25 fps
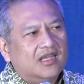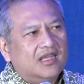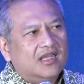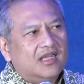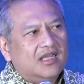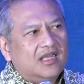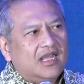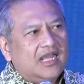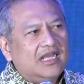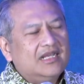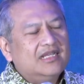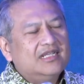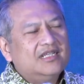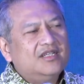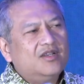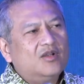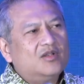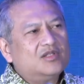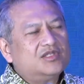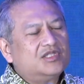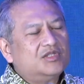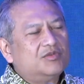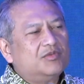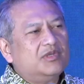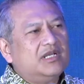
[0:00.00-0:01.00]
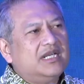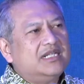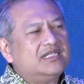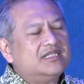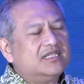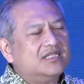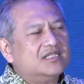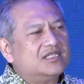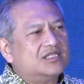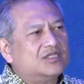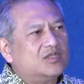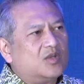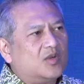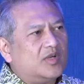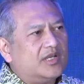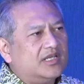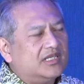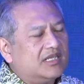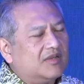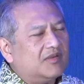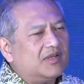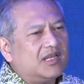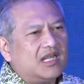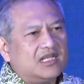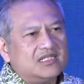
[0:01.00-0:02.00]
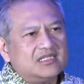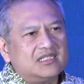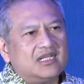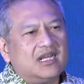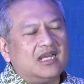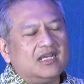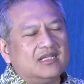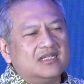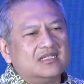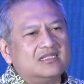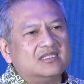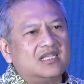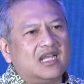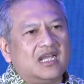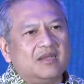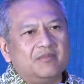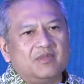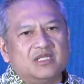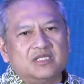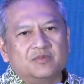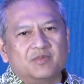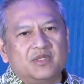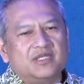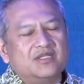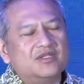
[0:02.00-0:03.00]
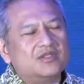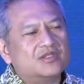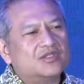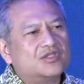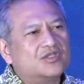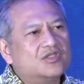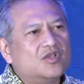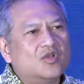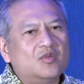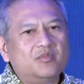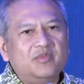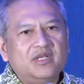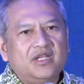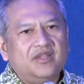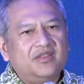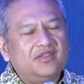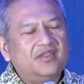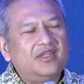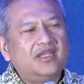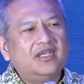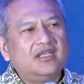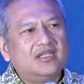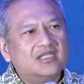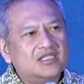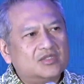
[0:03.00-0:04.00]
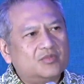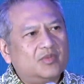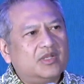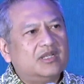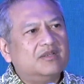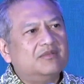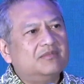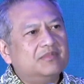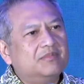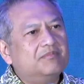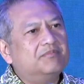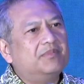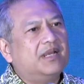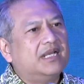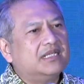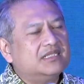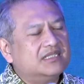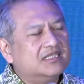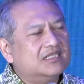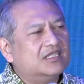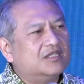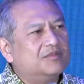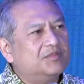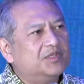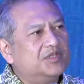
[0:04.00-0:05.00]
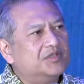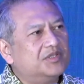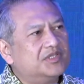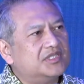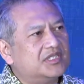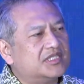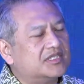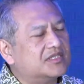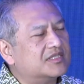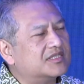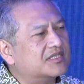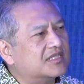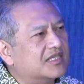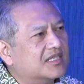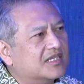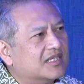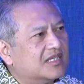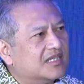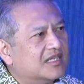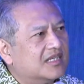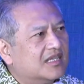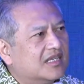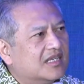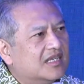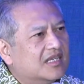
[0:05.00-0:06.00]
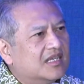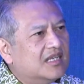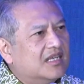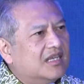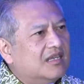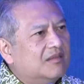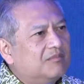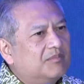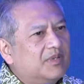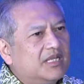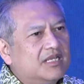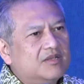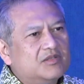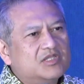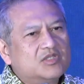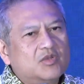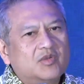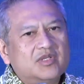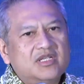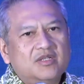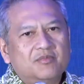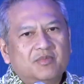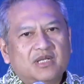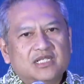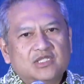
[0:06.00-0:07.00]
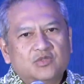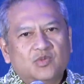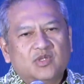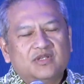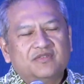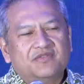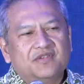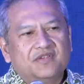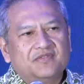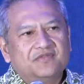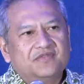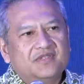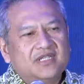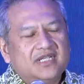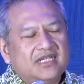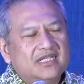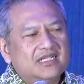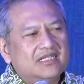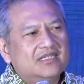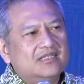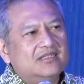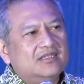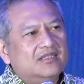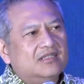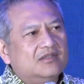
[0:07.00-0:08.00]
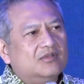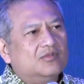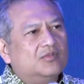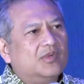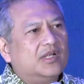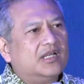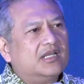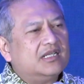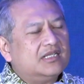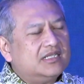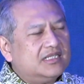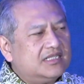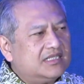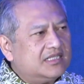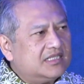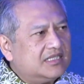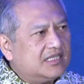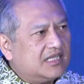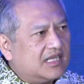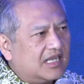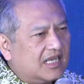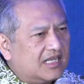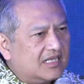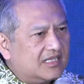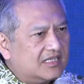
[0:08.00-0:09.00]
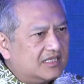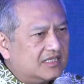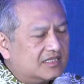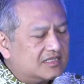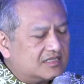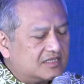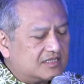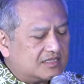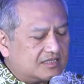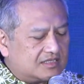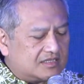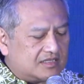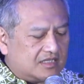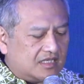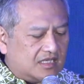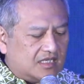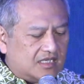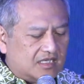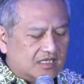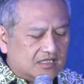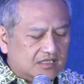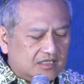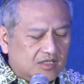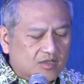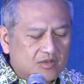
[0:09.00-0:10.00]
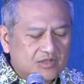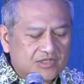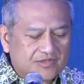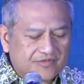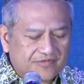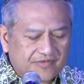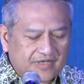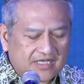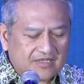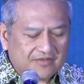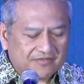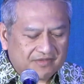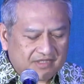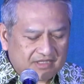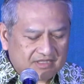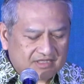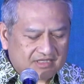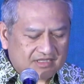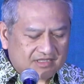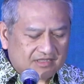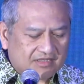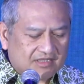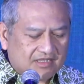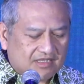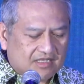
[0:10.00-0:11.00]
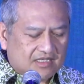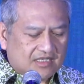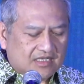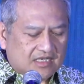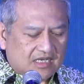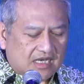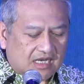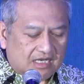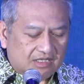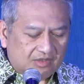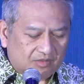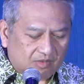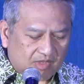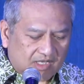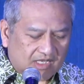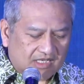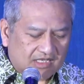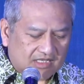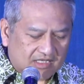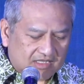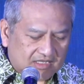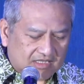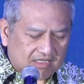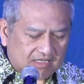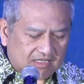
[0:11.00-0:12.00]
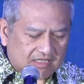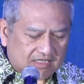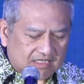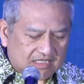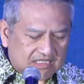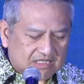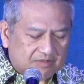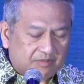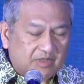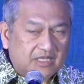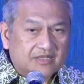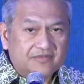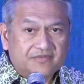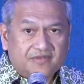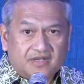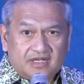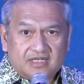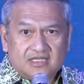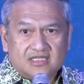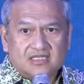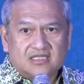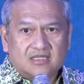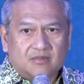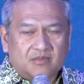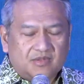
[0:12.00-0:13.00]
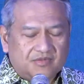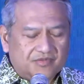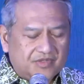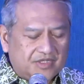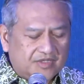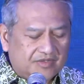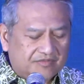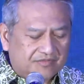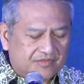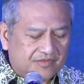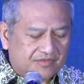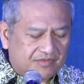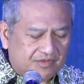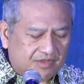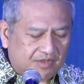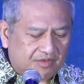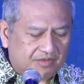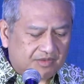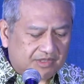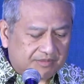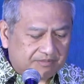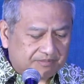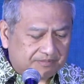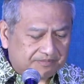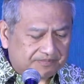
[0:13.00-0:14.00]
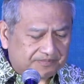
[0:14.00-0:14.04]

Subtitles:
And he also related the story. Now, Khazanah at the time has been doing so many things where impacting communities. But it was only about 2015 where he and his close friend of his, Arwah Ismail Faris, some of you know him.